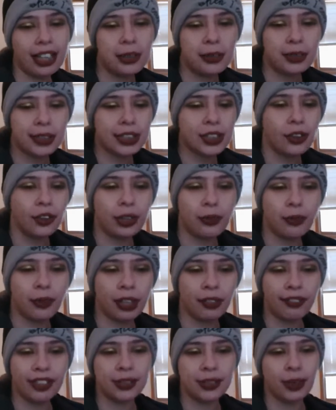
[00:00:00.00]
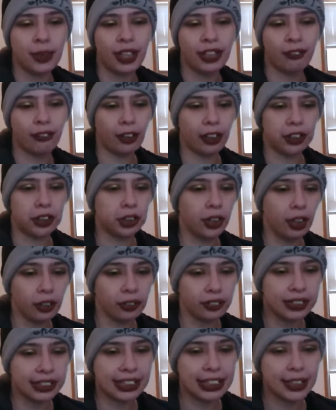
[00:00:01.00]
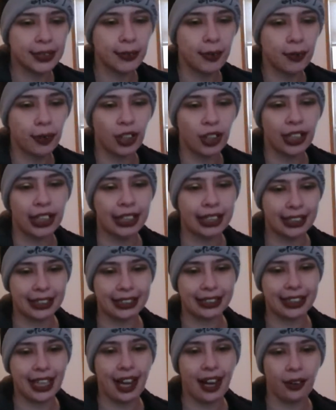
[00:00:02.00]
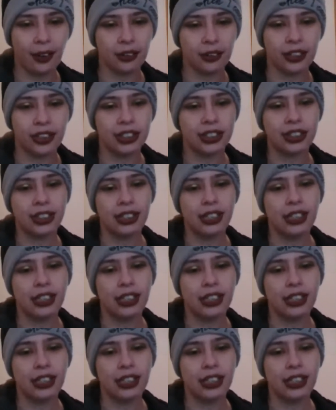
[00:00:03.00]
He was the only one of us wearing fresh clothes since we were in his house.